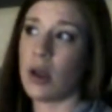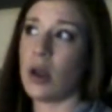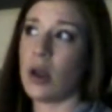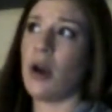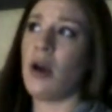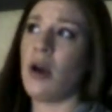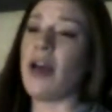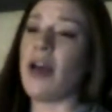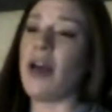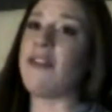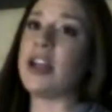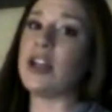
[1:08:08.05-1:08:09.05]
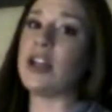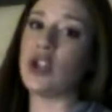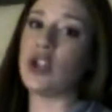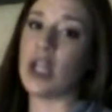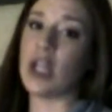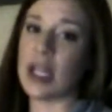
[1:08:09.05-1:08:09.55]
like if I do
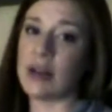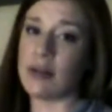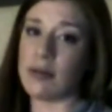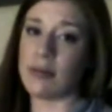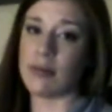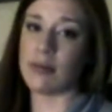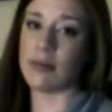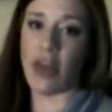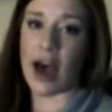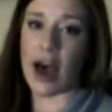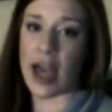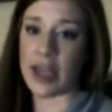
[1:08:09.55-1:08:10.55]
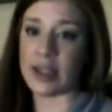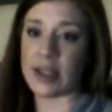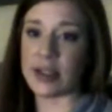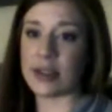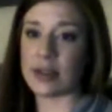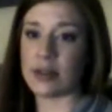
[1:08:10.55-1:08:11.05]
chicken thighs
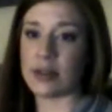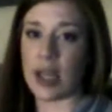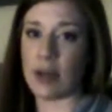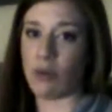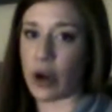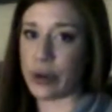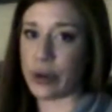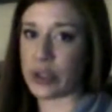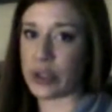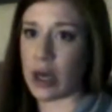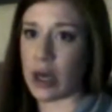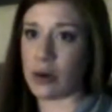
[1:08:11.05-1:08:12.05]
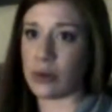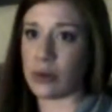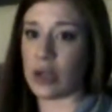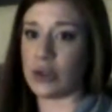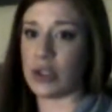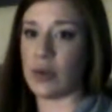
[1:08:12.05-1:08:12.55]
and roast those, I'll do like
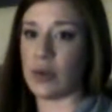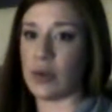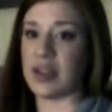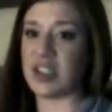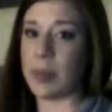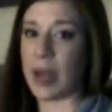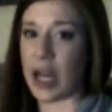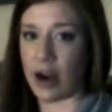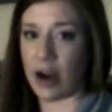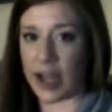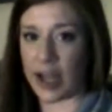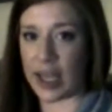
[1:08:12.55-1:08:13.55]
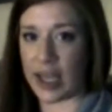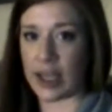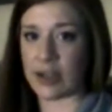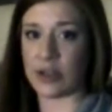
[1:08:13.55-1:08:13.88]
asparagus or